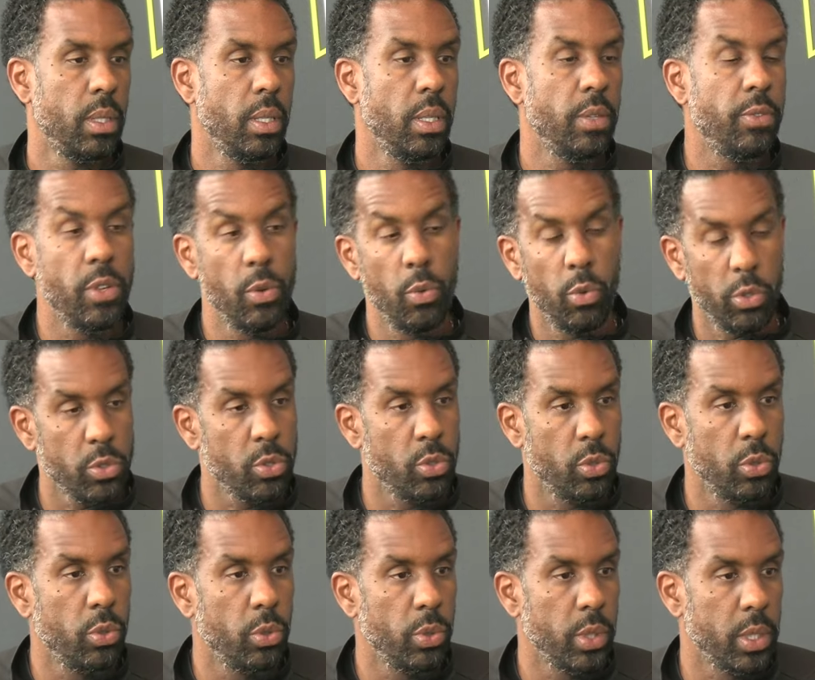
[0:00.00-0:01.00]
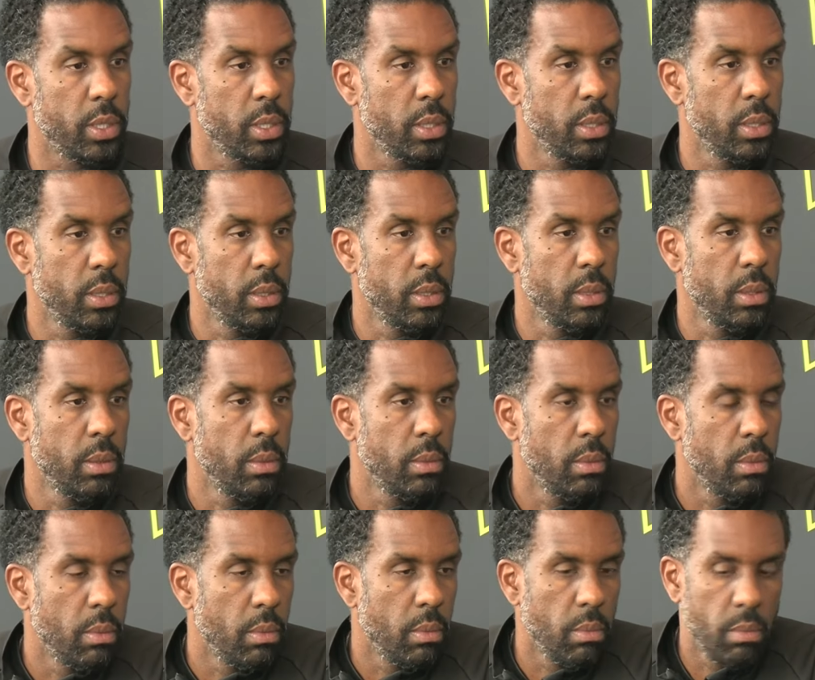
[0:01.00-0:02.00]
if he wants to do it.
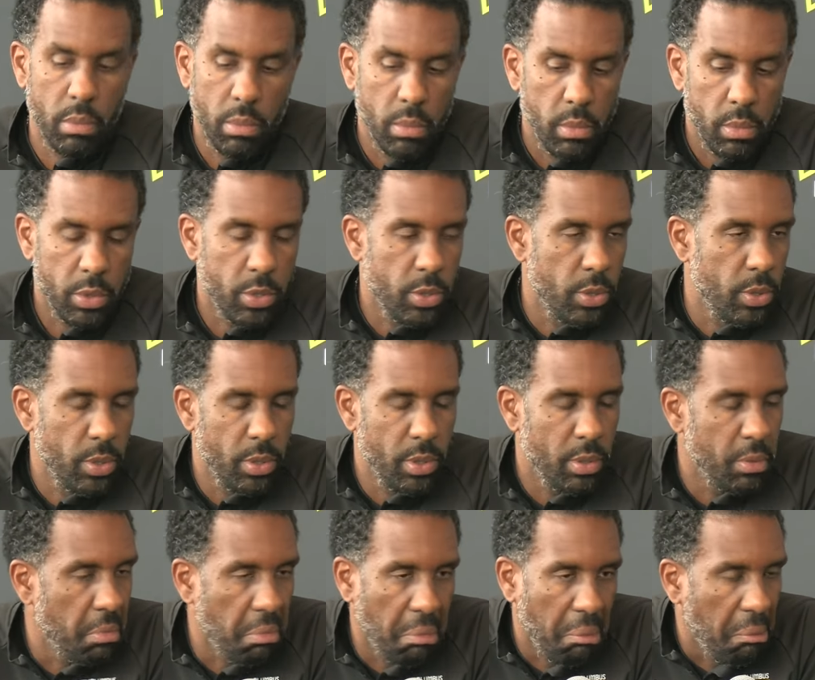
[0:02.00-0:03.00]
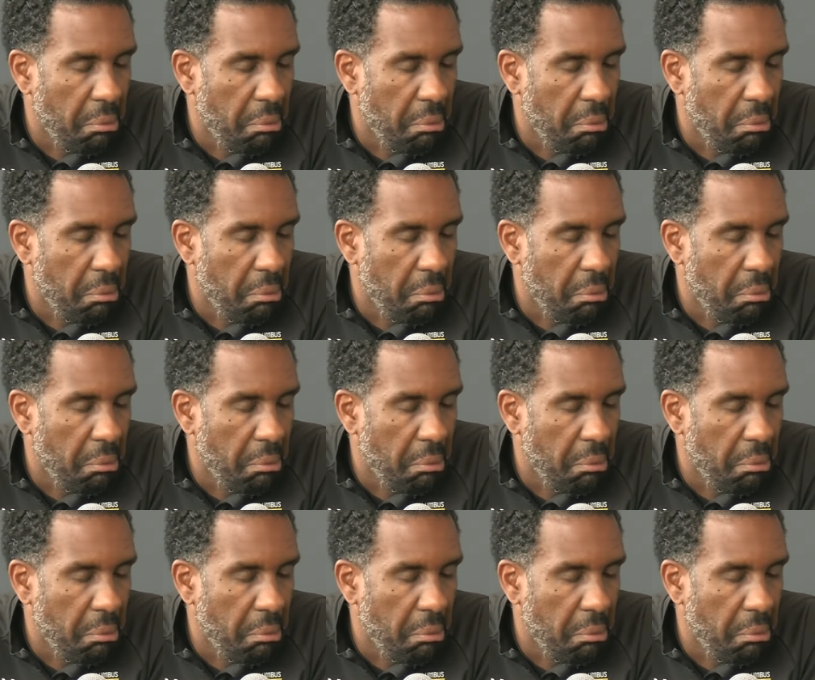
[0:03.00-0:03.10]
So